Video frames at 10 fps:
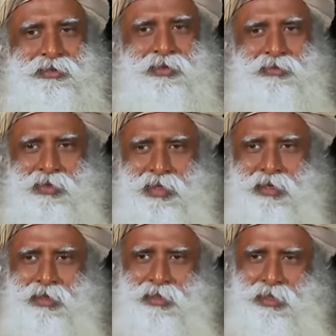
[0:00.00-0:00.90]
If you
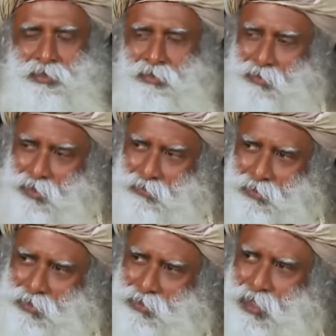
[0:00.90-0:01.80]
cannot get along, how
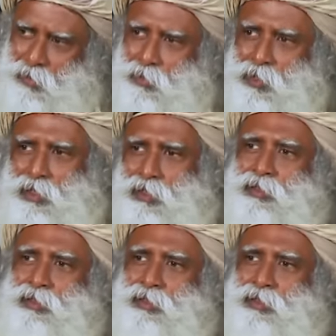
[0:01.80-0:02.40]
is this happening?